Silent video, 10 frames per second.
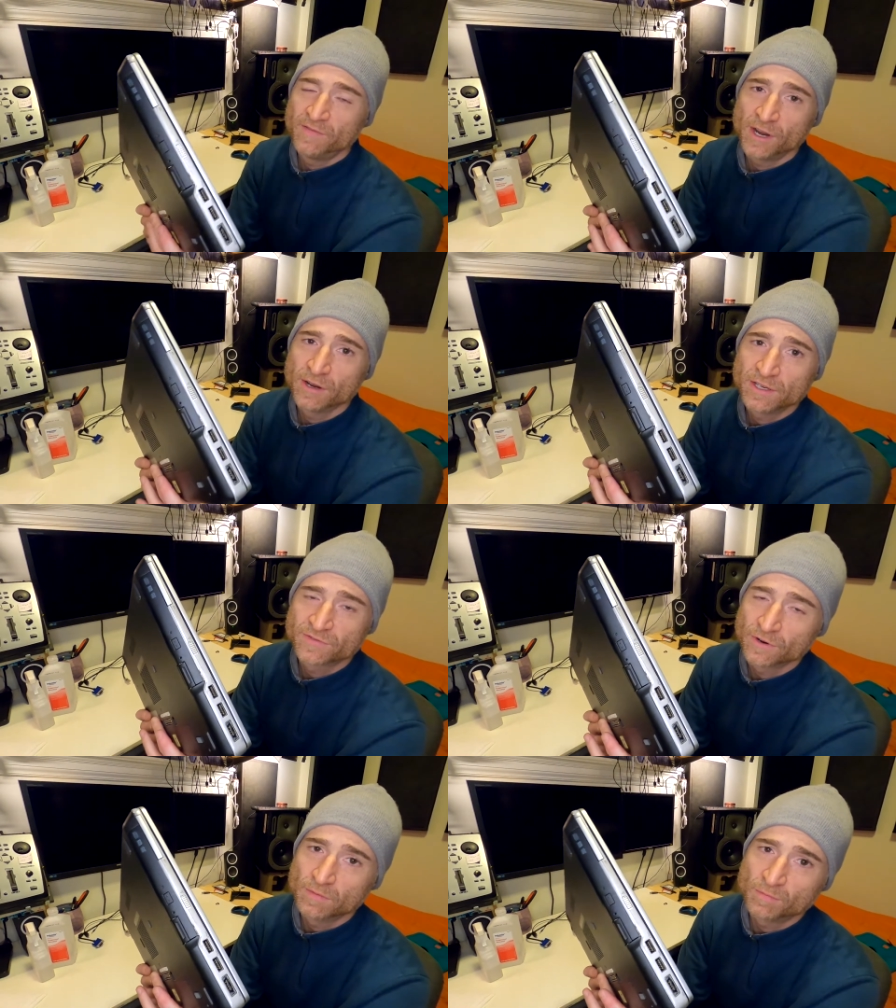It varies
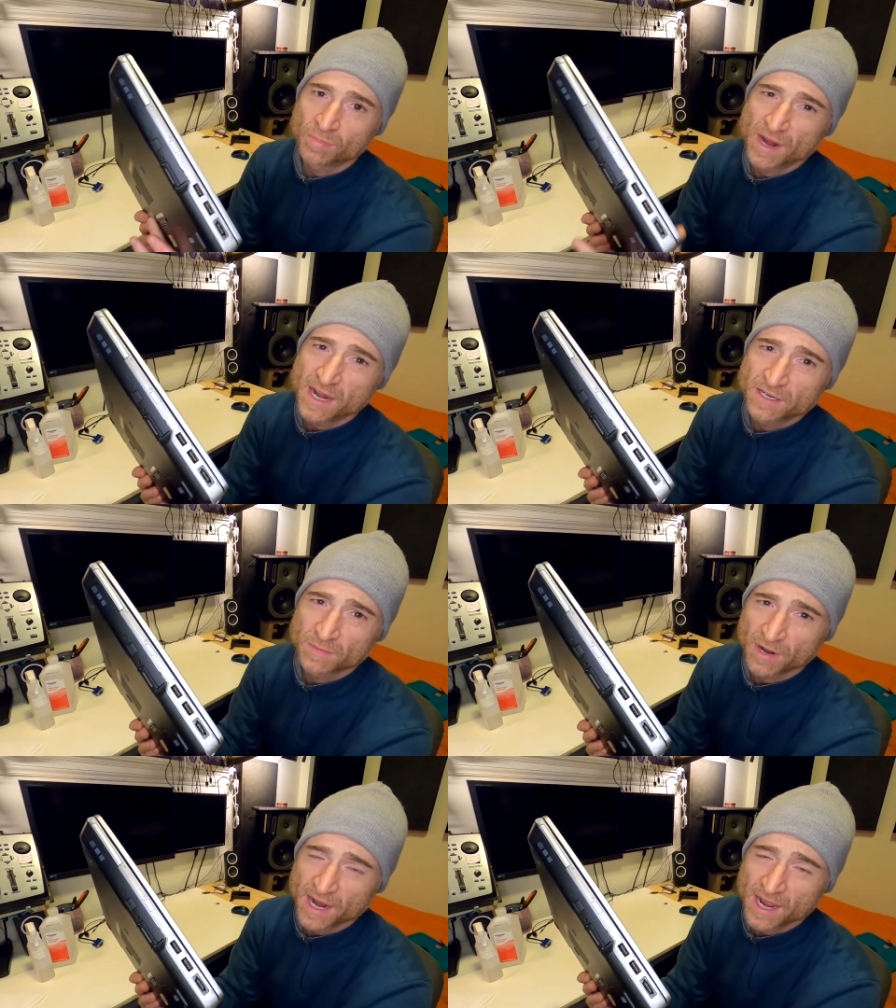from brand
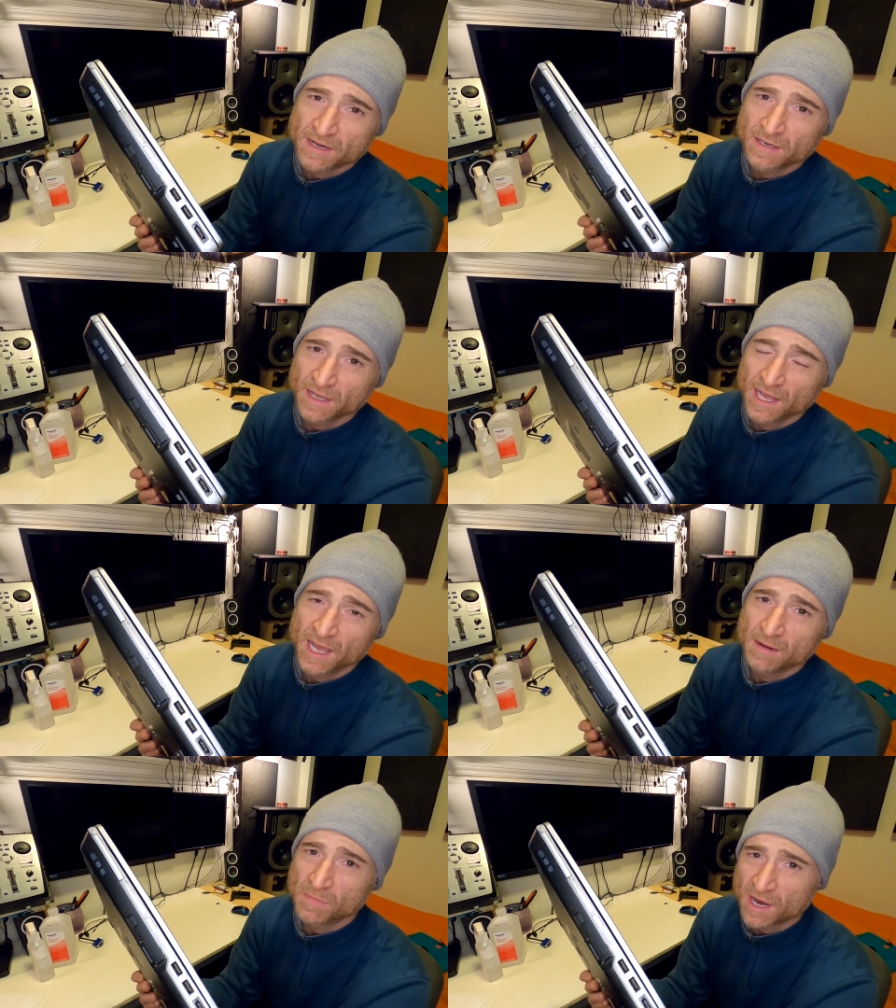to brand
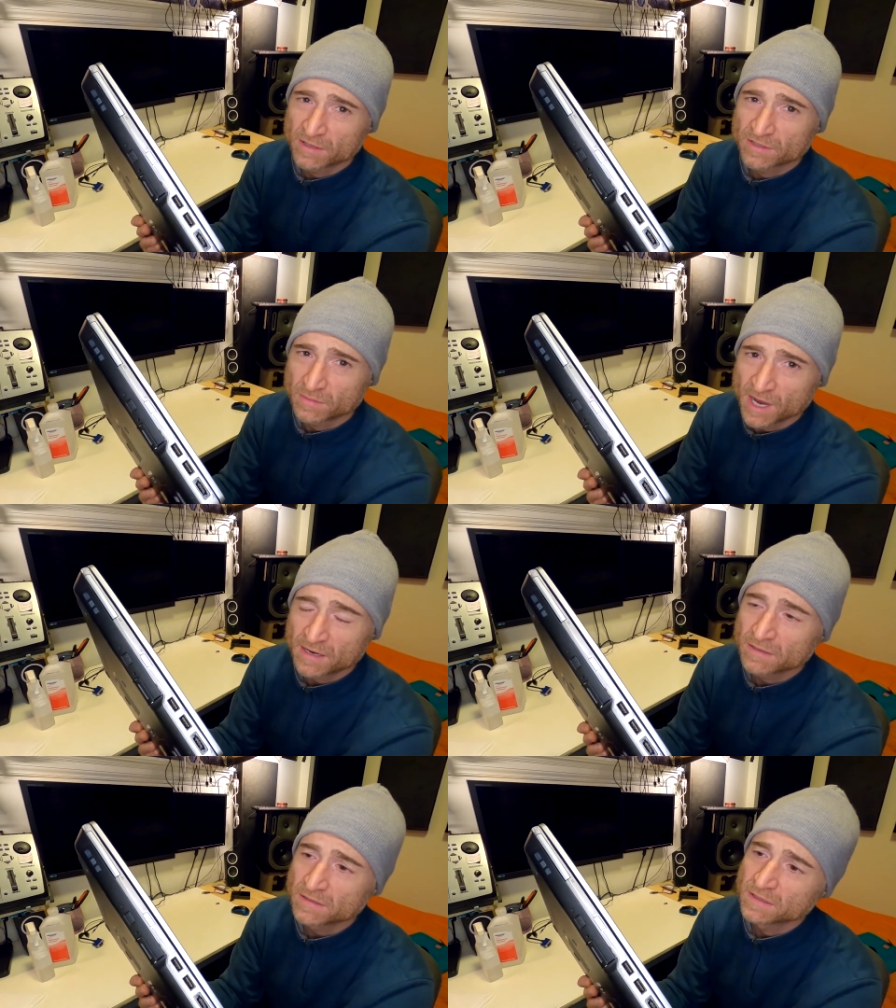and model to
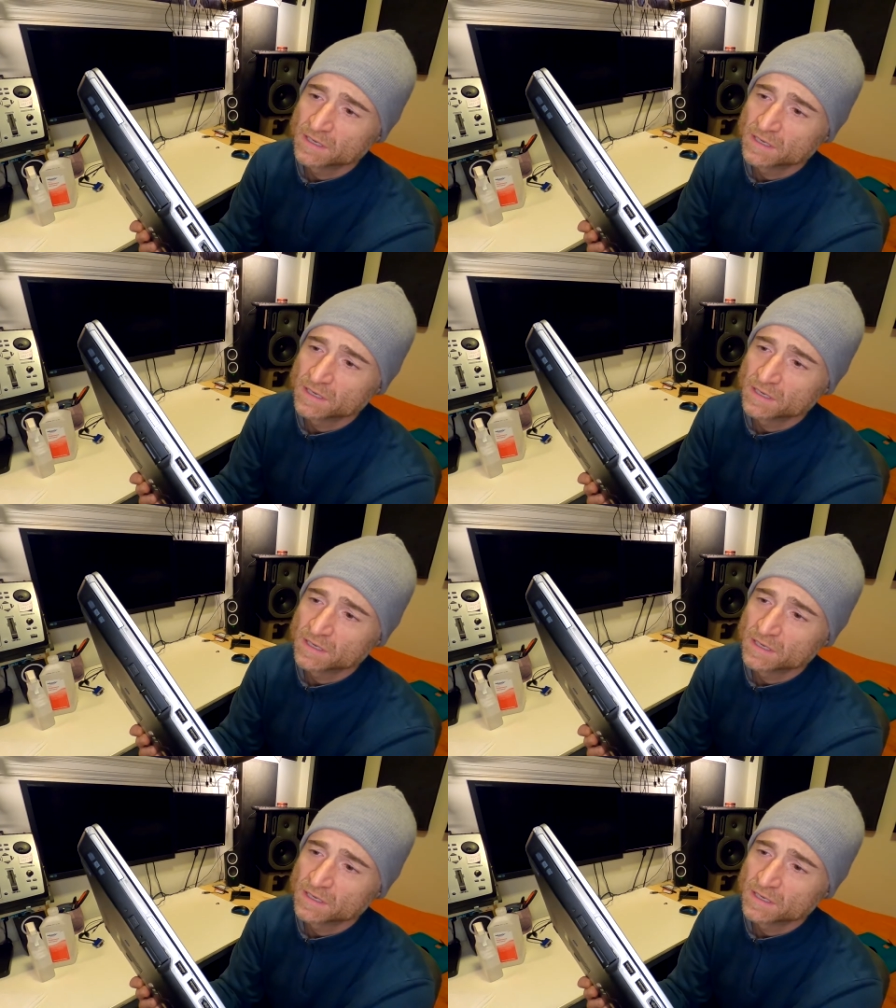model,